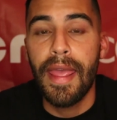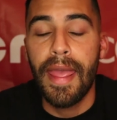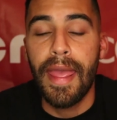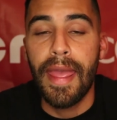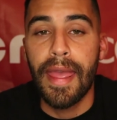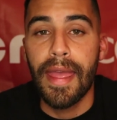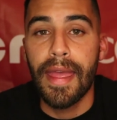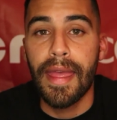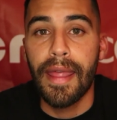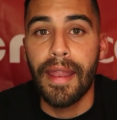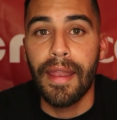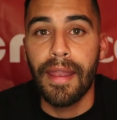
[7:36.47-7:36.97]

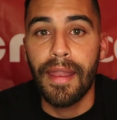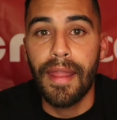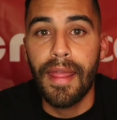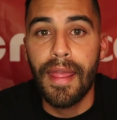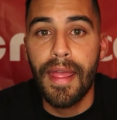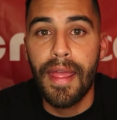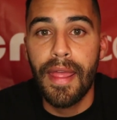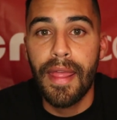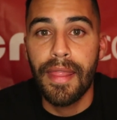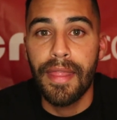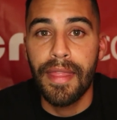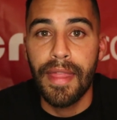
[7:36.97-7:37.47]
And
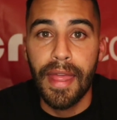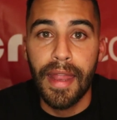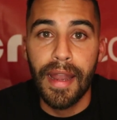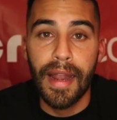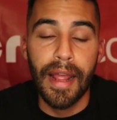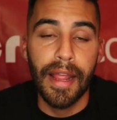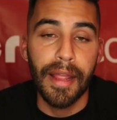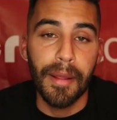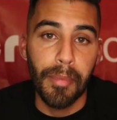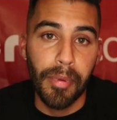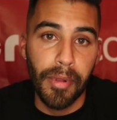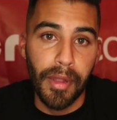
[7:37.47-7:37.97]
then
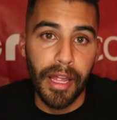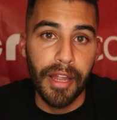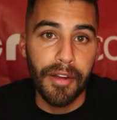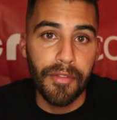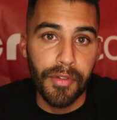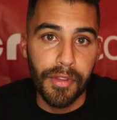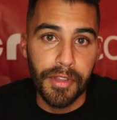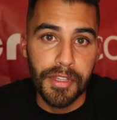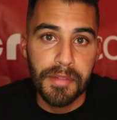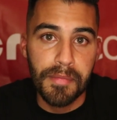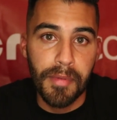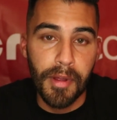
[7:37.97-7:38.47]
I apply
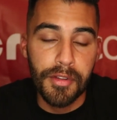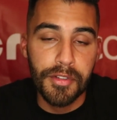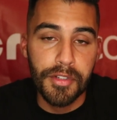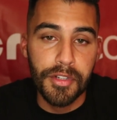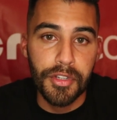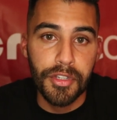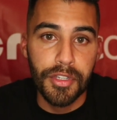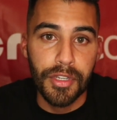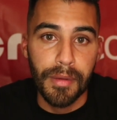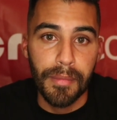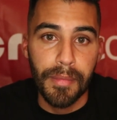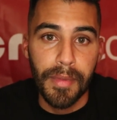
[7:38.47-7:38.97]
for the
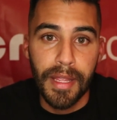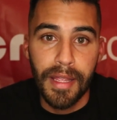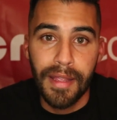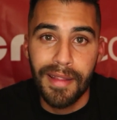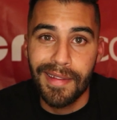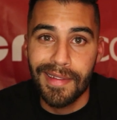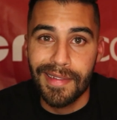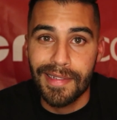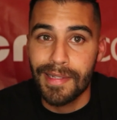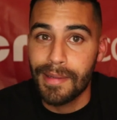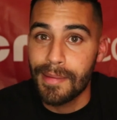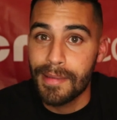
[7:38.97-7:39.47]
sponsorship.
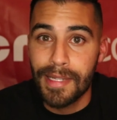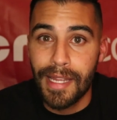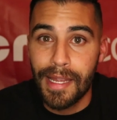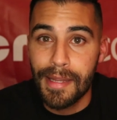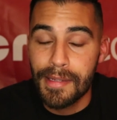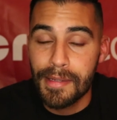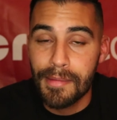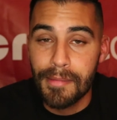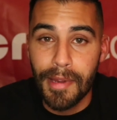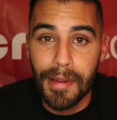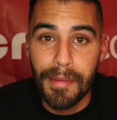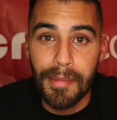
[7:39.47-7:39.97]

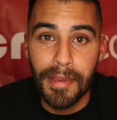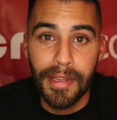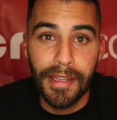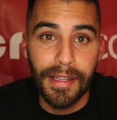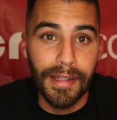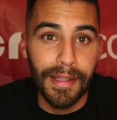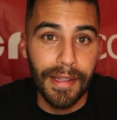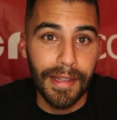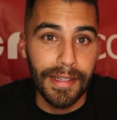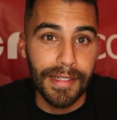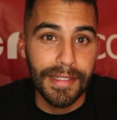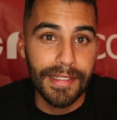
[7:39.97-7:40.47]
Sometimes it might be
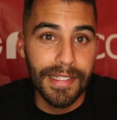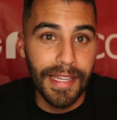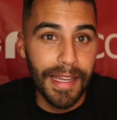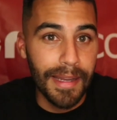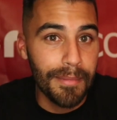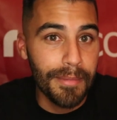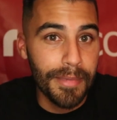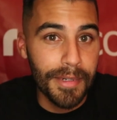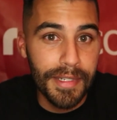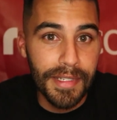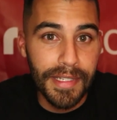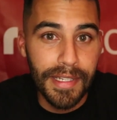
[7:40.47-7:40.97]
like
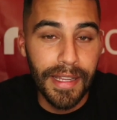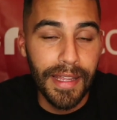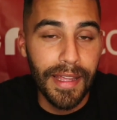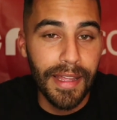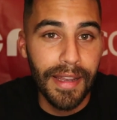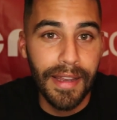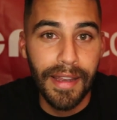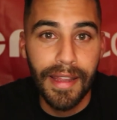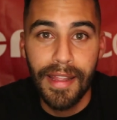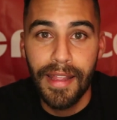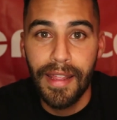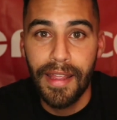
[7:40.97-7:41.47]

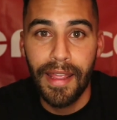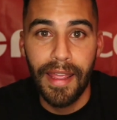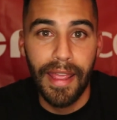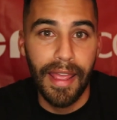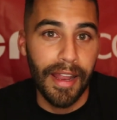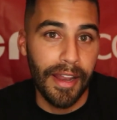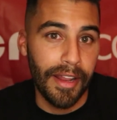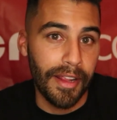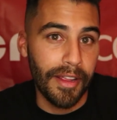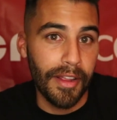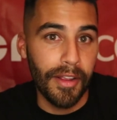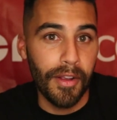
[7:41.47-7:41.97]
10%,
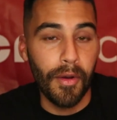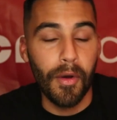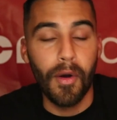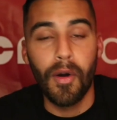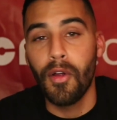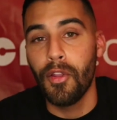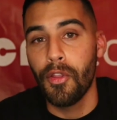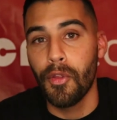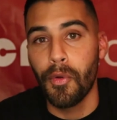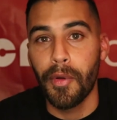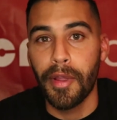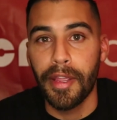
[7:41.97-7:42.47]
and it can go
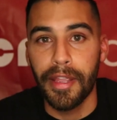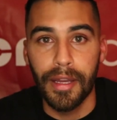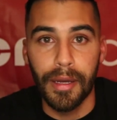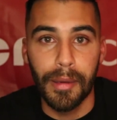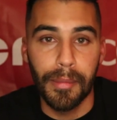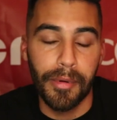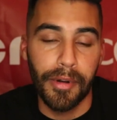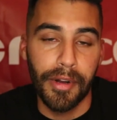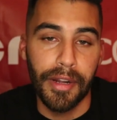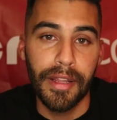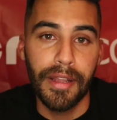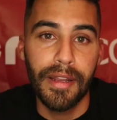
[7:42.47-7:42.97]
all the way
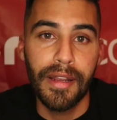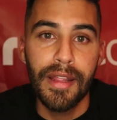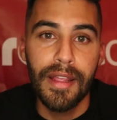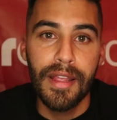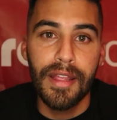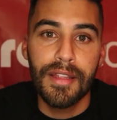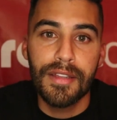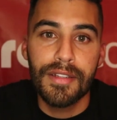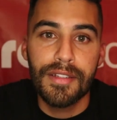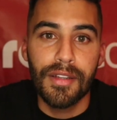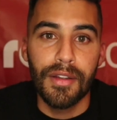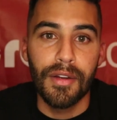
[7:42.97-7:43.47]
up, right?
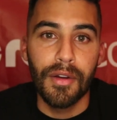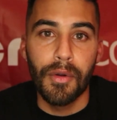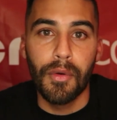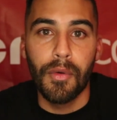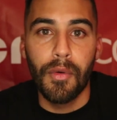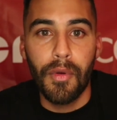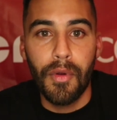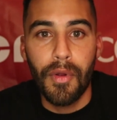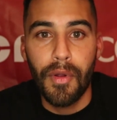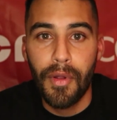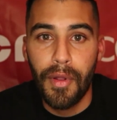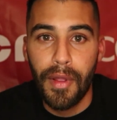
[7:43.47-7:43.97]
So
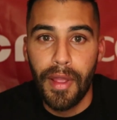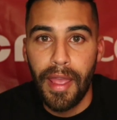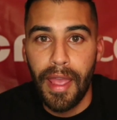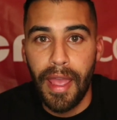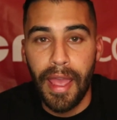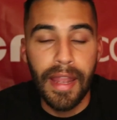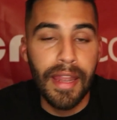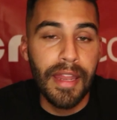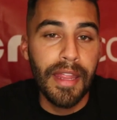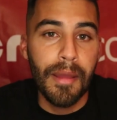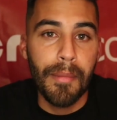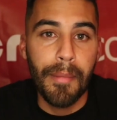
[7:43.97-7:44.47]

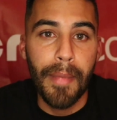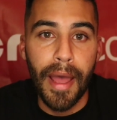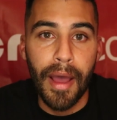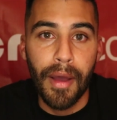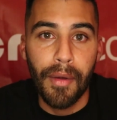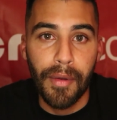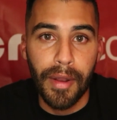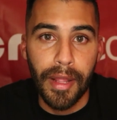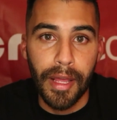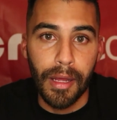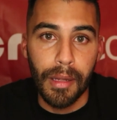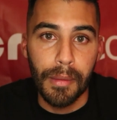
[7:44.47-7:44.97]
any
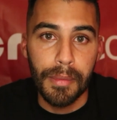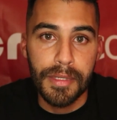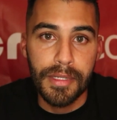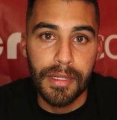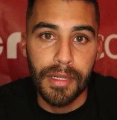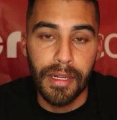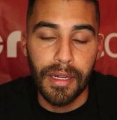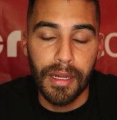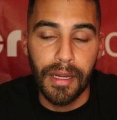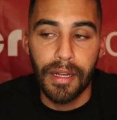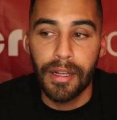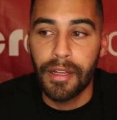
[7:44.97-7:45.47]
amount helps.
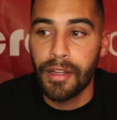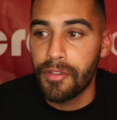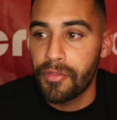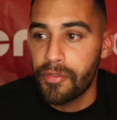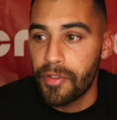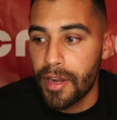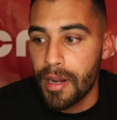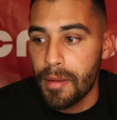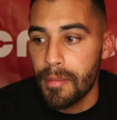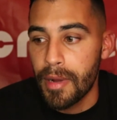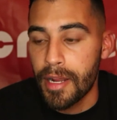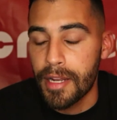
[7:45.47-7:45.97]
Uh, a good
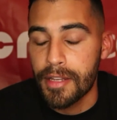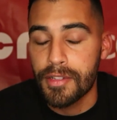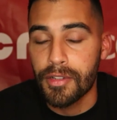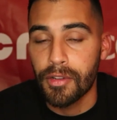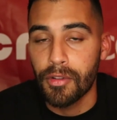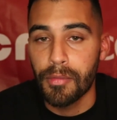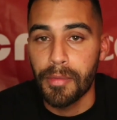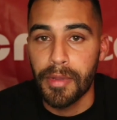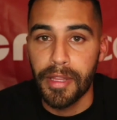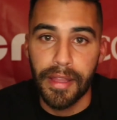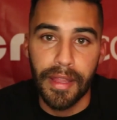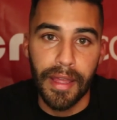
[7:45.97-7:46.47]
friend of mine
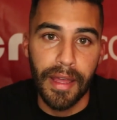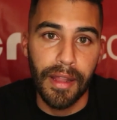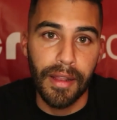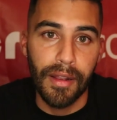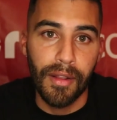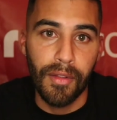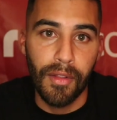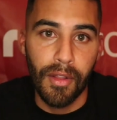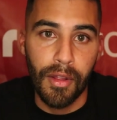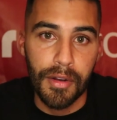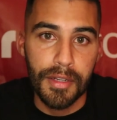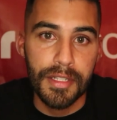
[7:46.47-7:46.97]
told me
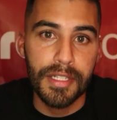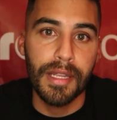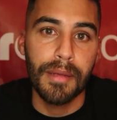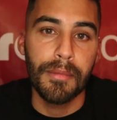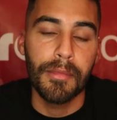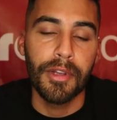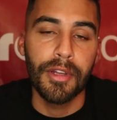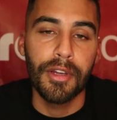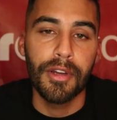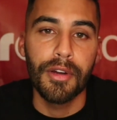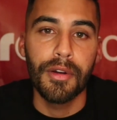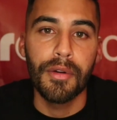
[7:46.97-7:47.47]
that a long
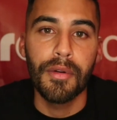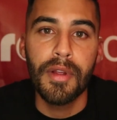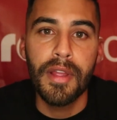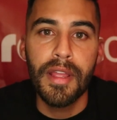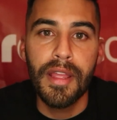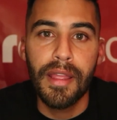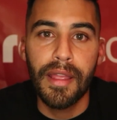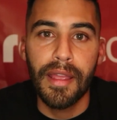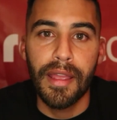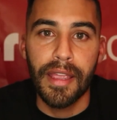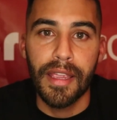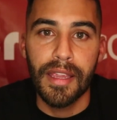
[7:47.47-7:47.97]
time ago
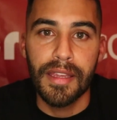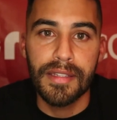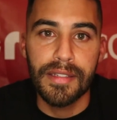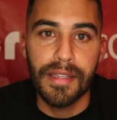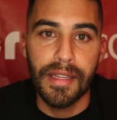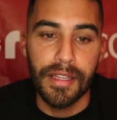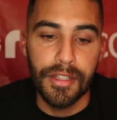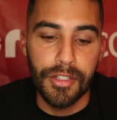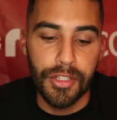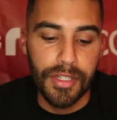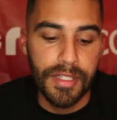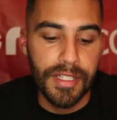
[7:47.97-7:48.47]
and he
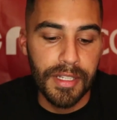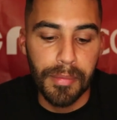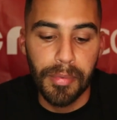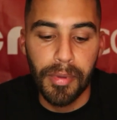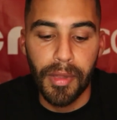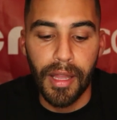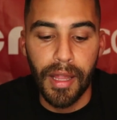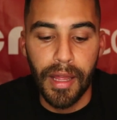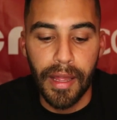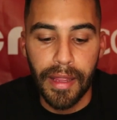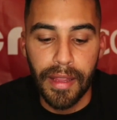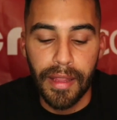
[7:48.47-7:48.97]
said, just
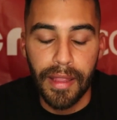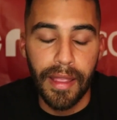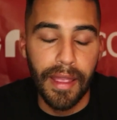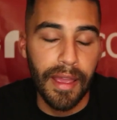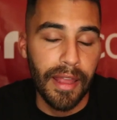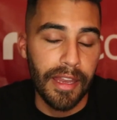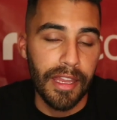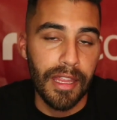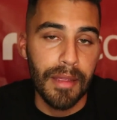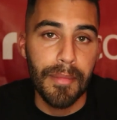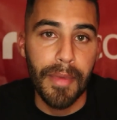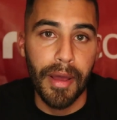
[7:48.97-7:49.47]
apply,
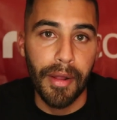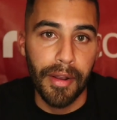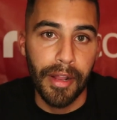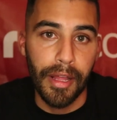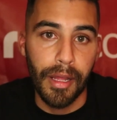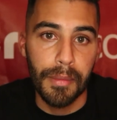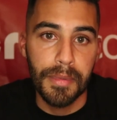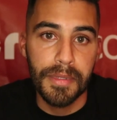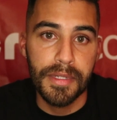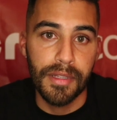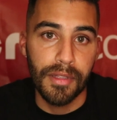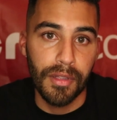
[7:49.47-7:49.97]
any amount
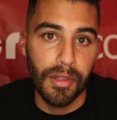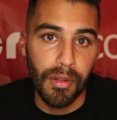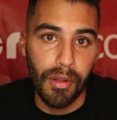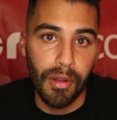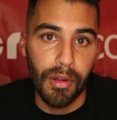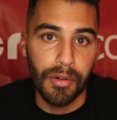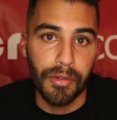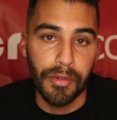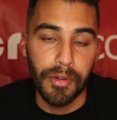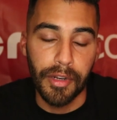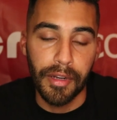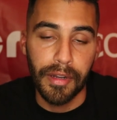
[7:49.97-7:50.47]
helps in the
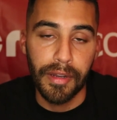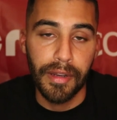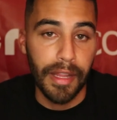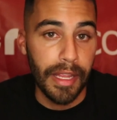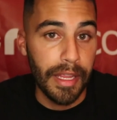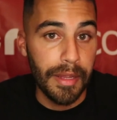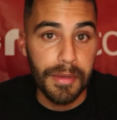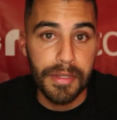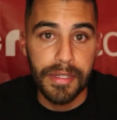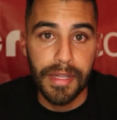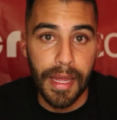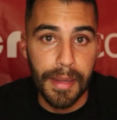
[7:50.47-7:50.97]
long run. And
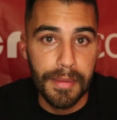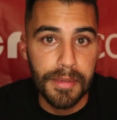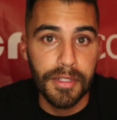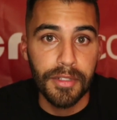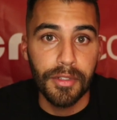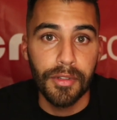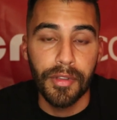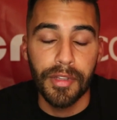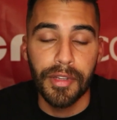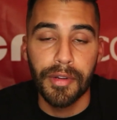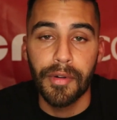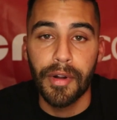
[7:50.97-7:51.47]
he was
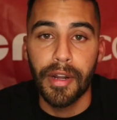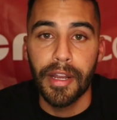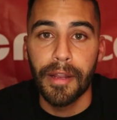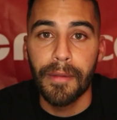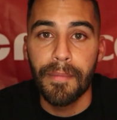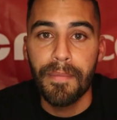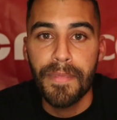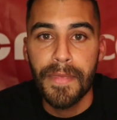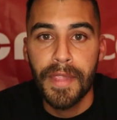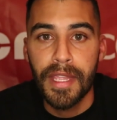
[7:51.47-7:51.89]
absolutely right.